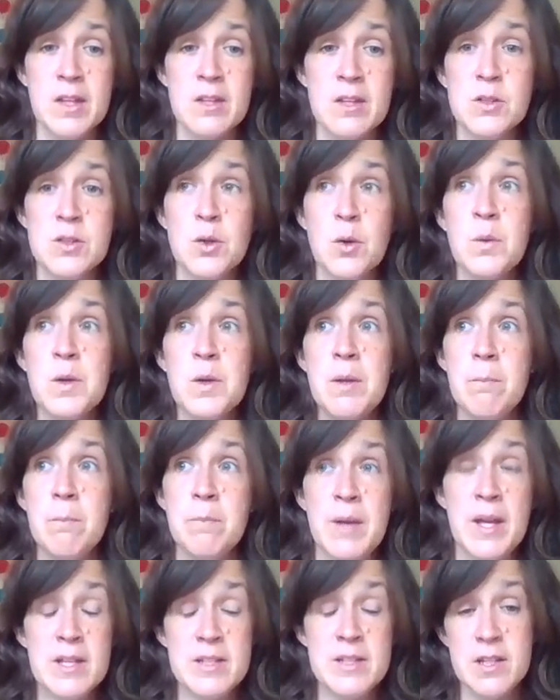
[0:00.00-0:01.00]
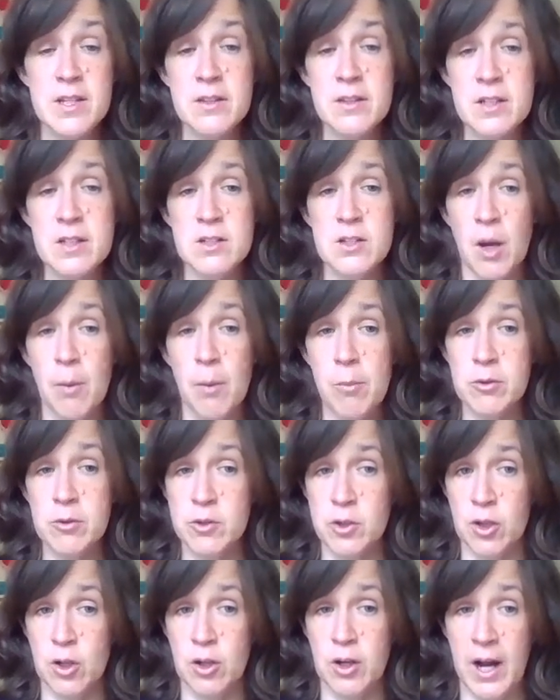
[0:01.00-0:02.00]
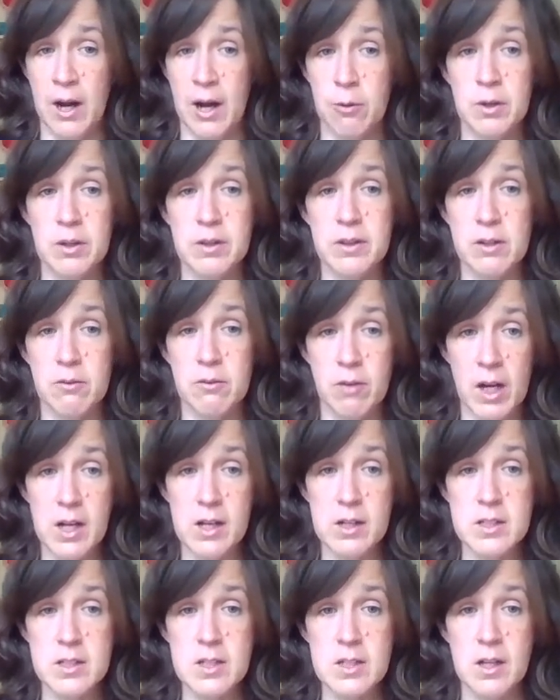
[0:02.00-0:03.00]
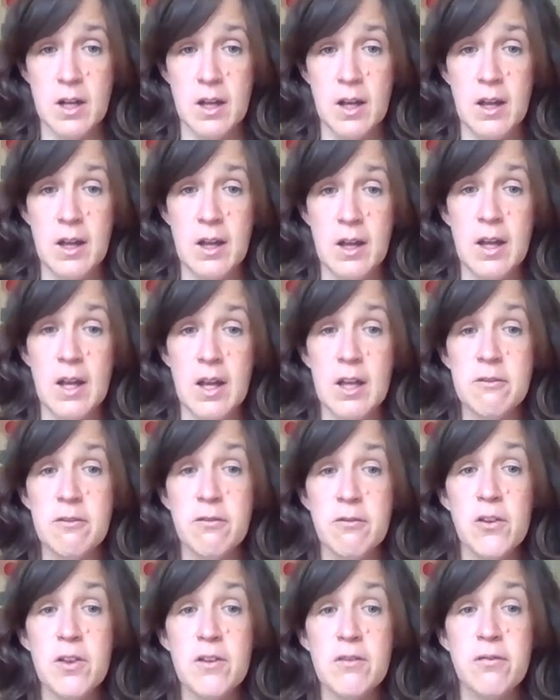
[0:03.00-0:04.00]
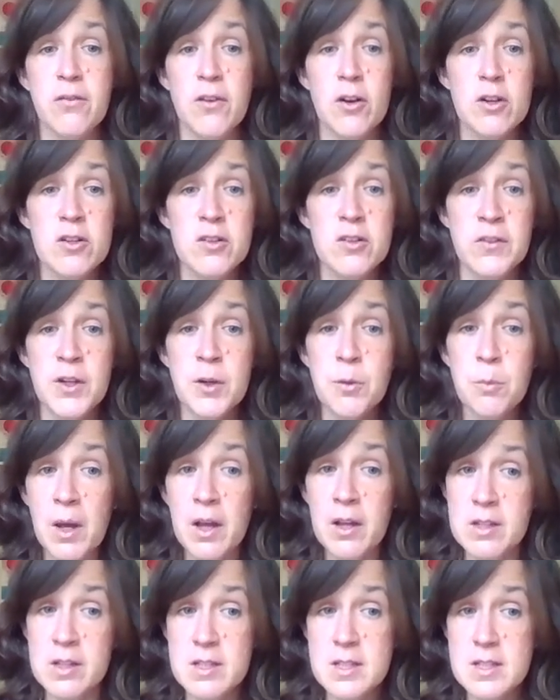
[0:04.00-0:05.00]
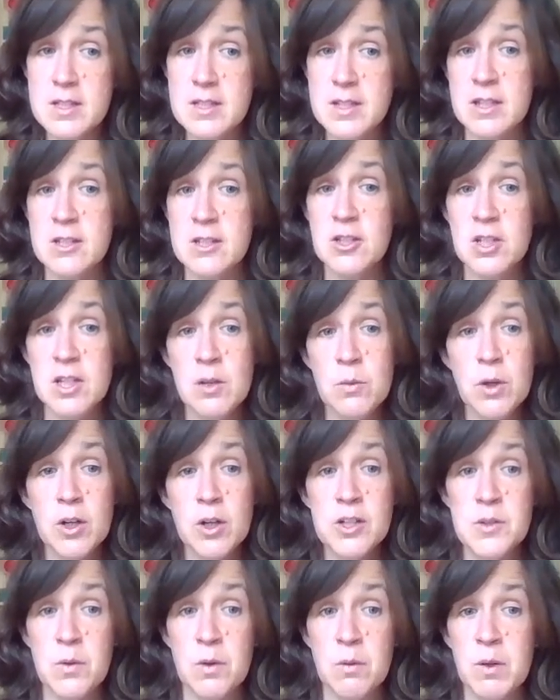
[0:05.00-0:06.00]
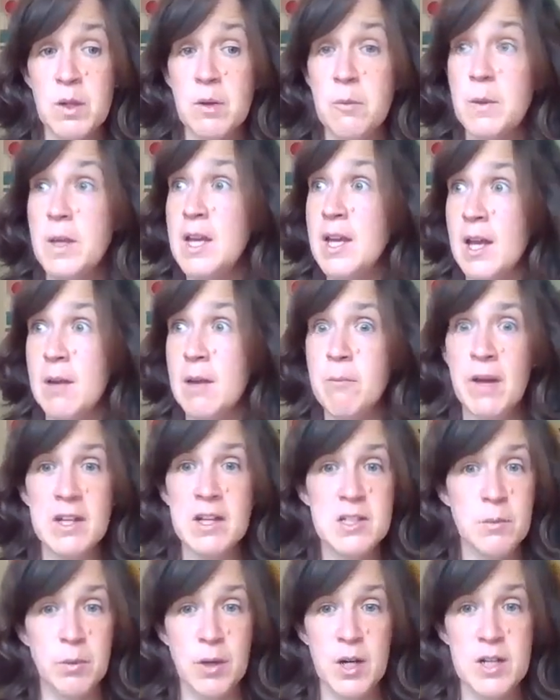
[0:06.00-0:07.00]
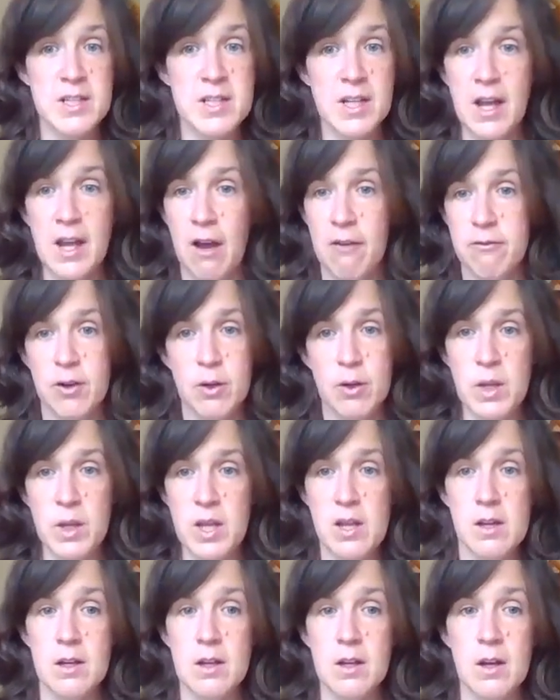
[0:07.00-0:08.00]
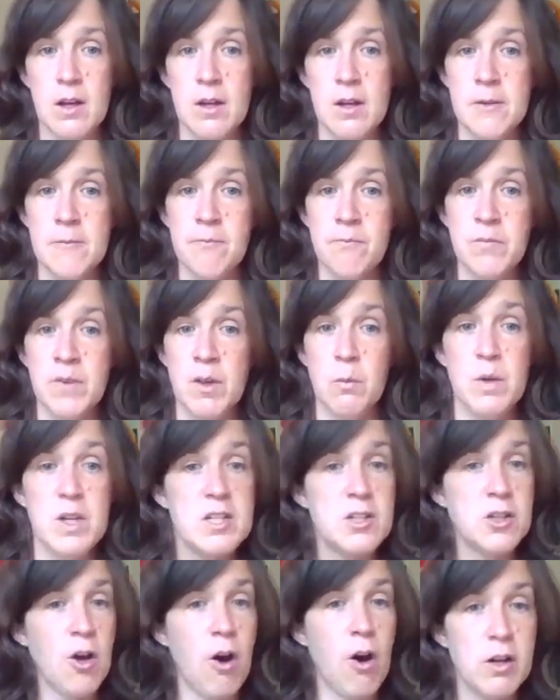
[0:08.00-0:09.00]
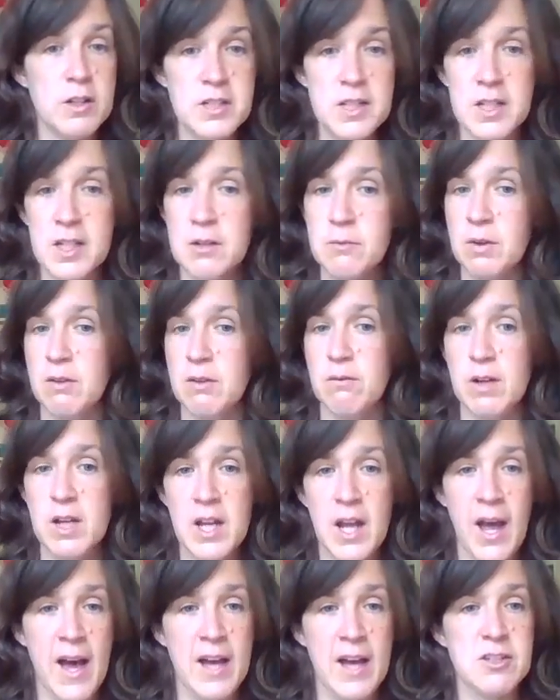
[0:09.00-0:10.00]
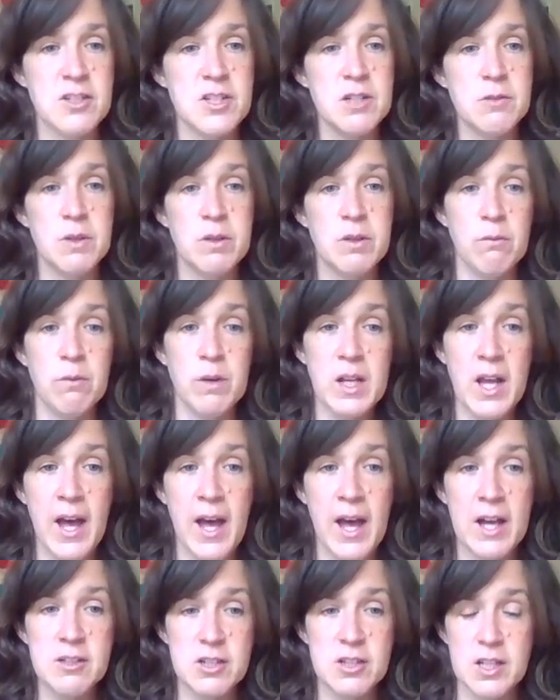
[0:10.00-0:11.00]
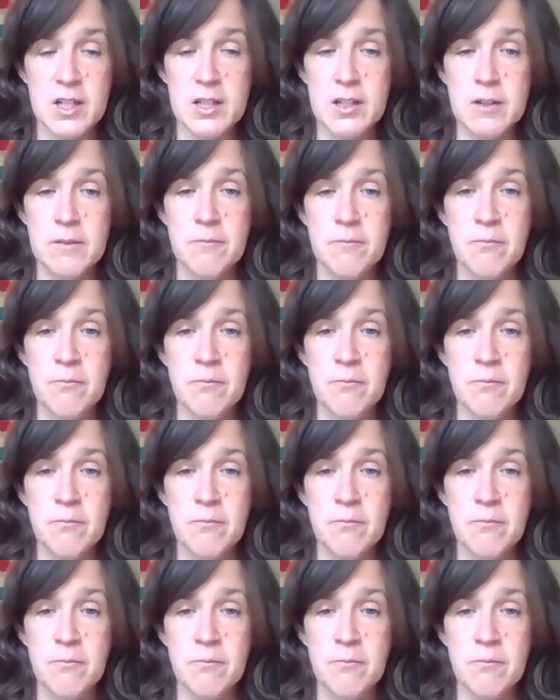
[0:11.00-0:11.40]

So we basically doubled her hourly rate. And for the first few months that she worked with me, we came back to pricing every week. We talked it and we rehashed it.